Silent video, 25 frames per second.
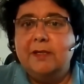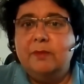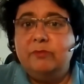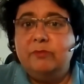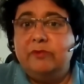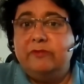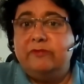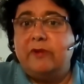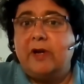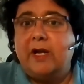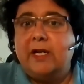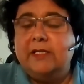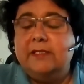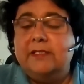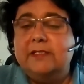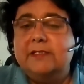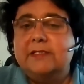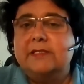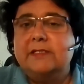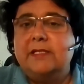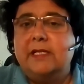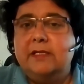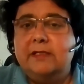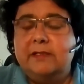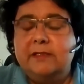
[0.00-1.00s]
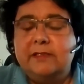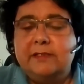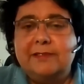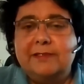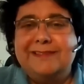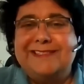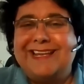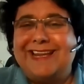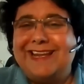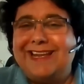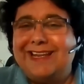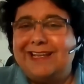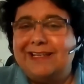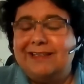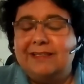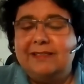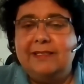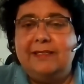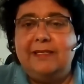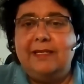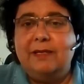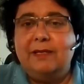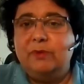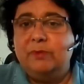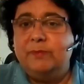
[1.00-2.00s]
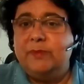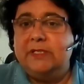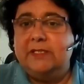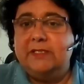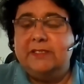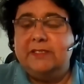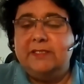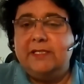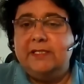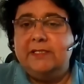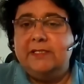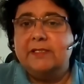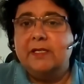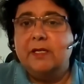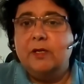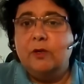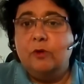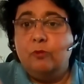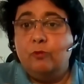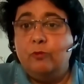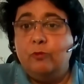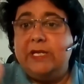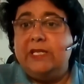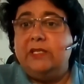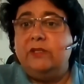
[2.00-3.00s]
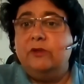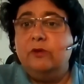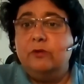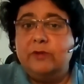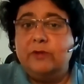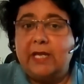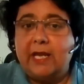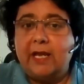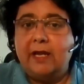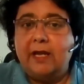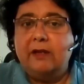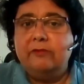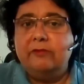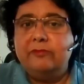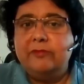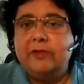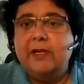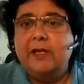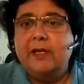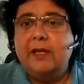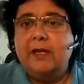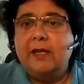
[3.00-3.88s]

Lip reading: provide the skills, tech, and capabilities we don't have,